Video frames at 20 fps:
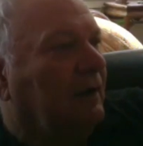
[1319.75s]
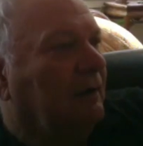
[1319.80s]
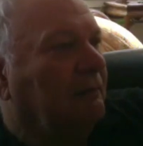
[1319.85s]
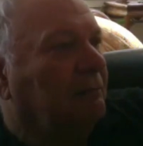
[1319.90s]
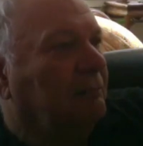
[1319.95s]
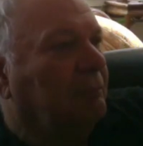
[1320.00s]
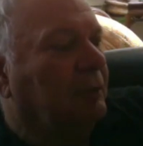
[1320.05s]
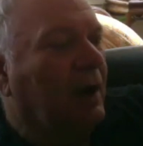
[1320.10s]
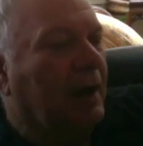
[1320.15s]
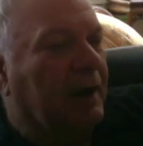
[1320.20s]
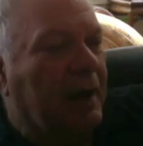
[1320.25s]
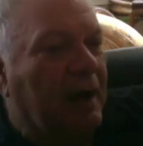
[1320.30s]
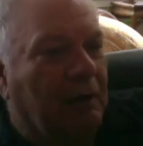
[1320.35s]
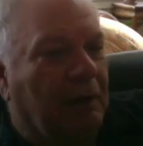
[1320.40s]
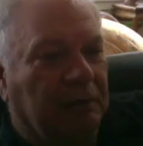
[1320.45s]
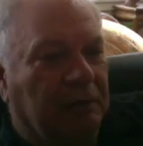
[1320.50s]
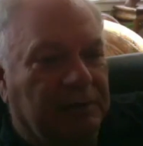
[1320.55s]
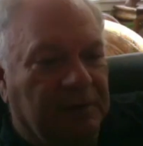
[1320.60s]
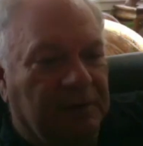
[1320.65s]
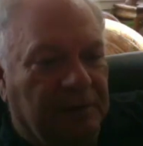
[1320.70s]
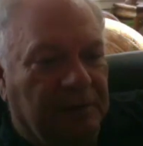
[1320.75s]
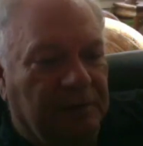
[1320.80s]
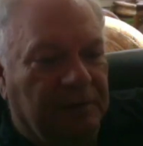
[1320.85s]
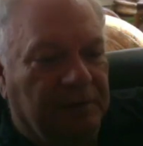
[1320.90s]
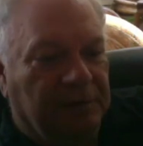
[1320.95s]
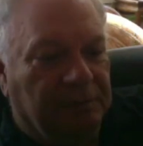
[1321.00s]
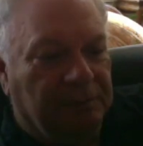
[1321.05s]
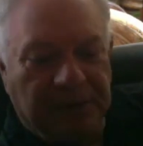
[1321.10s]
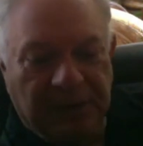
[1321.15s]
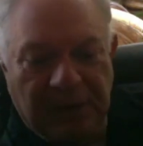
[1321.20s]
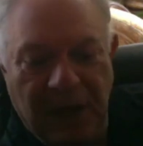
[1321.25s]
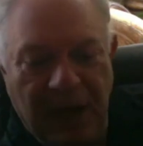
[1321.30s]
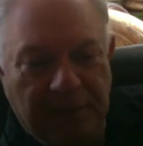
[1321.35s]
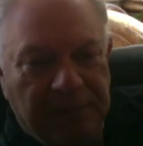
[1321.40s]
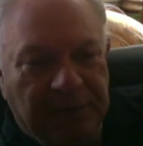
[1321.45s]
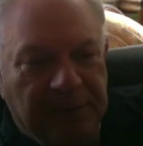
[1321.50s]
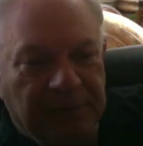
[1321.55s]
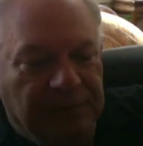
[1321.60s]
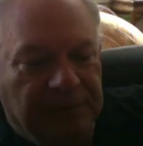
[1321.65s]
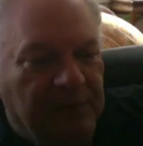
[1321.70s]
have brought out, uh, there have been
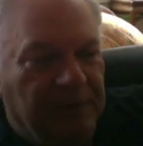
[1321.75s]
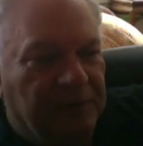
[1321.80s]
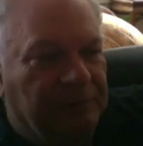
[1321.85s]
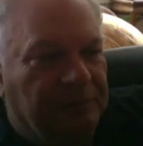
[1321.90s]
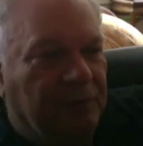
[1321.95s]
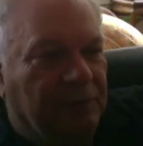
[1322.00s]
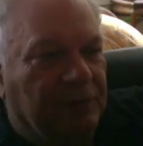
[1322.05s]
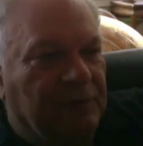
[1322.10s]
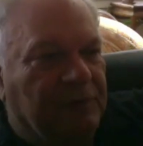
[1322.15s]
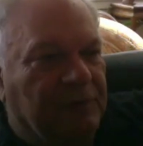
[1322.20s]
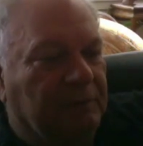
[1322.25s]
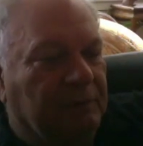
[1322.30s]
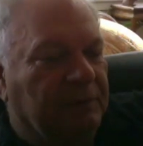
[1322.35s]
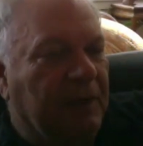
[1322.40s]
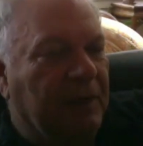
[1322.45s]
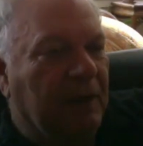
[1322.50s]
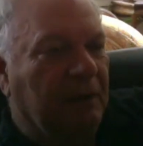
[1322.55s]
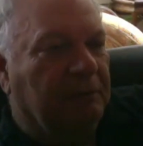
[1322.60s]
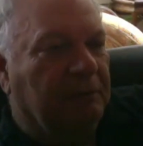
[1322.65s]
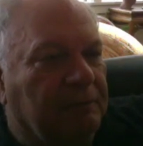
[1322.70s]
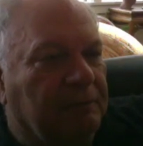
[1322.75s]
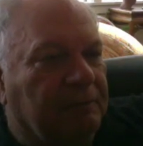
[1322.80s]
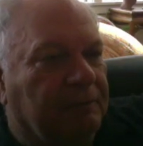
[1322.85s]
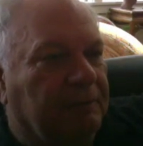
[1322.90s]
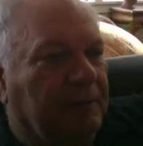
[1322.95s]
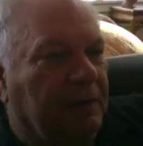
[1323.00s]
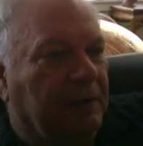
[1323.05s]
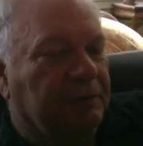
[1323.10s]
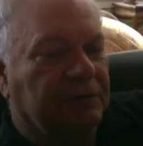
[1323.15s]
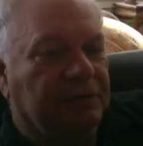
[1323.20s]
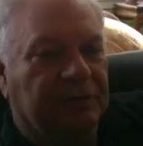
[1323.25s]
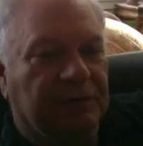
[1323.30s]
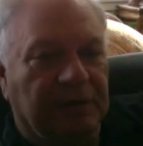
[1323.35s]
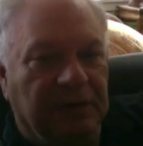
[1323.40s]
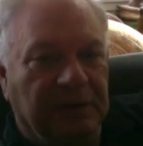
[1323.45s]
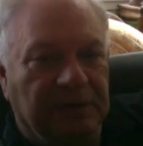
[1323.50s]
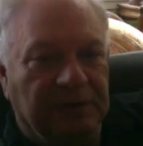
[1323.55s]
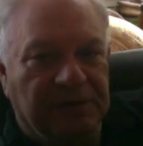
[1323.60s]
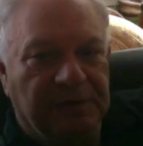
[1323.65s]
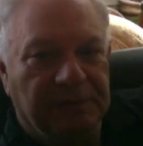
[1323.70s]
copies, there's versions of it in French
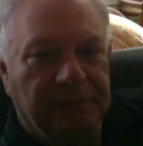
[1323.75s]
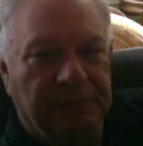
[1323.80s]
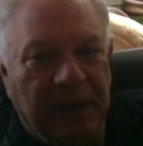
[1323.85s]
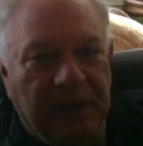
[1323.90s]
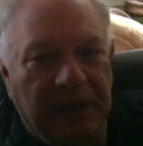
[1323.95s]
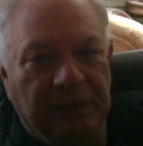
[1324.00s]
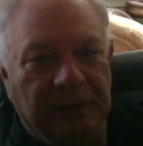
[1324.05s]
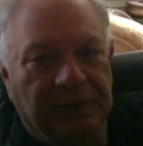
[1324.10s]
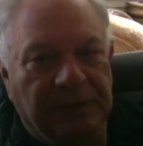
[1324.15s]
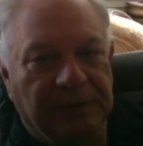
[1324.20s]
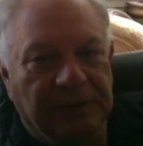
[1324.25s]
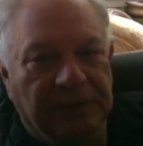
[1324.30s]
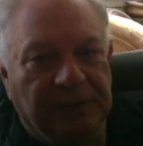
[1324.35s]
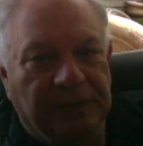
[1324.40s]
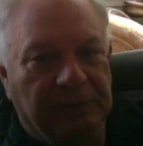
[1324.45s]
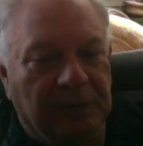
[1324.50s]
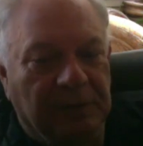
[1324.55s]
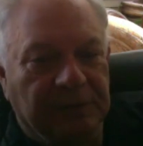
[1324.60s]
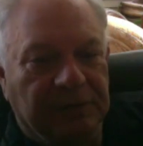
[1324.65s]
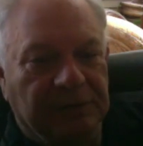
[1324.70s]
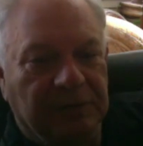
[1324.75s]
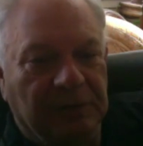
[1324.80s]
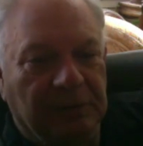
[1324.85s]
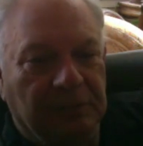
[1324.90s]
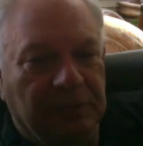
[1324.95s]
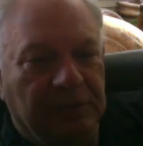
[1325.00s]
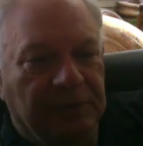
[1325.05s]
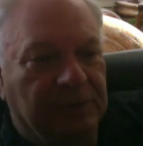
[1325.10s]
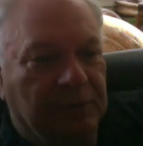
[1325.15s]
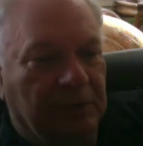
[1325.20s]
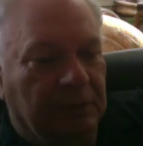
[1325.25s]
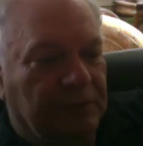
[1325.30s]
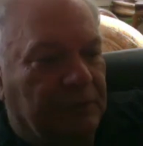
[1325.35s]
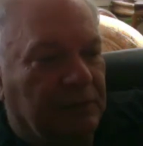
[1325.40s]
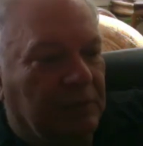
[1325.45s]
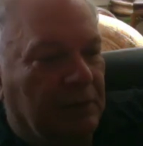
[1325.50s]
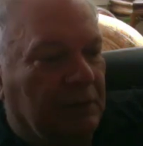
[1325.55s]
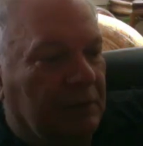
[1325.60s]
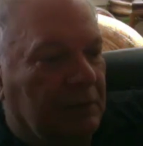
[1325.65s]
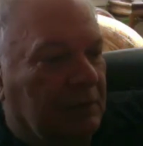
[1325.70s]
and in Spanish as well as German. So
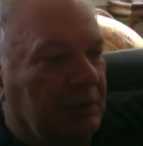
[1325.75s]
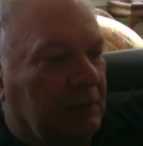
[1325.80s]
okay.